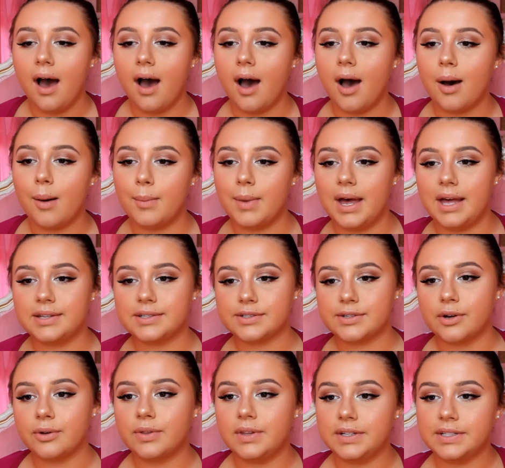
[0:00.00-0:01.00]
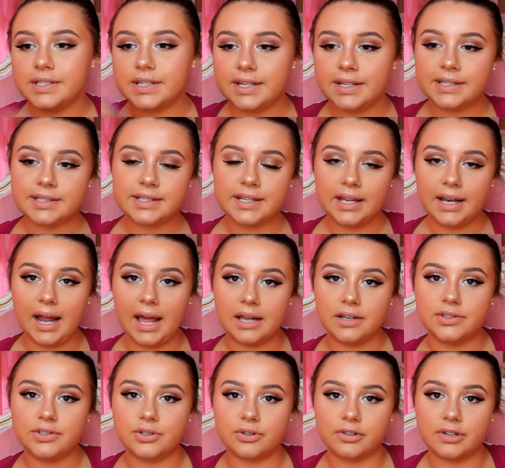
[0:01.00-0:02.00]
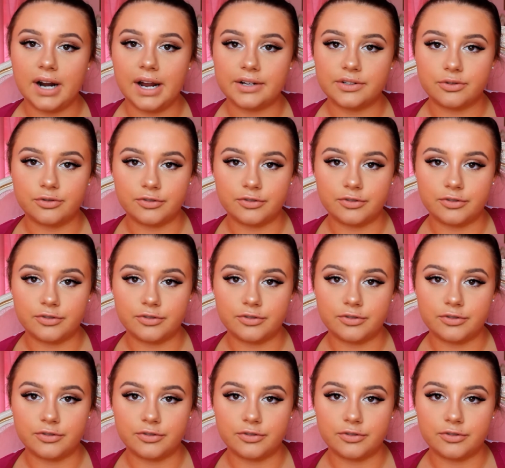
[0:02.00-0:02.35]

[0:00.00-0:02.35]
And so this isn't a direct